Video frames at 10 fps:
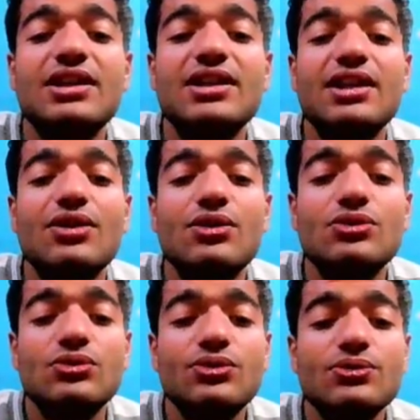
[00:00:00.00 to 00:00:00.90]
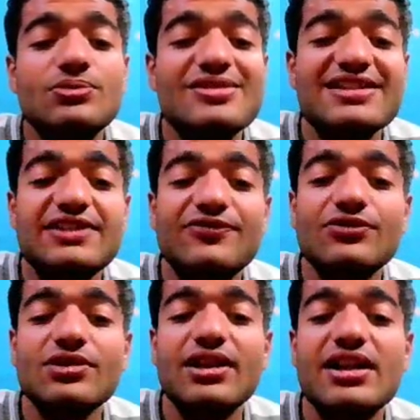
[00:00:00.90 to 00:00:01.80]
cannot go to
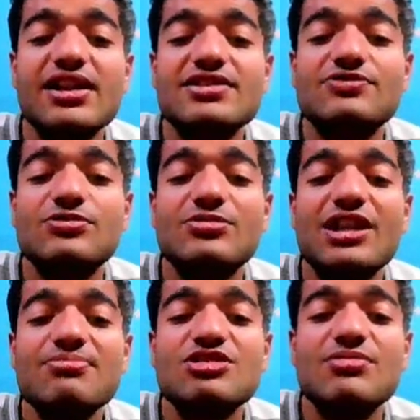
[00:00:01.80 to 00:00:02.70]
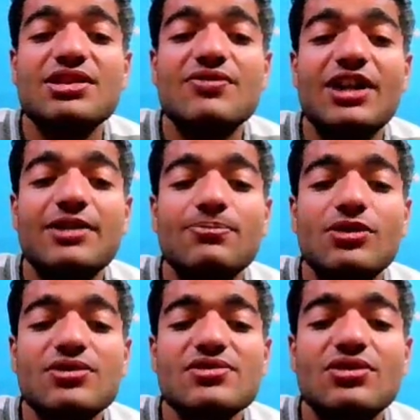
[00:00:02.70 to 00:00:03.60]
c4, as it would be captured by the white
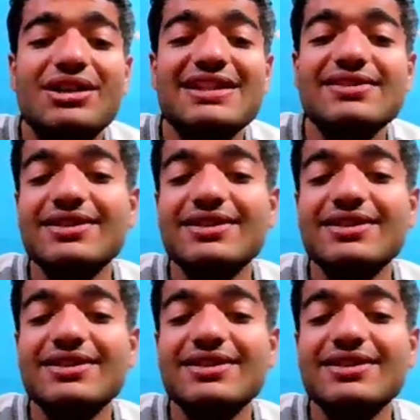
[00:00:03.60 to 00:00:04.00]
pawn on d3,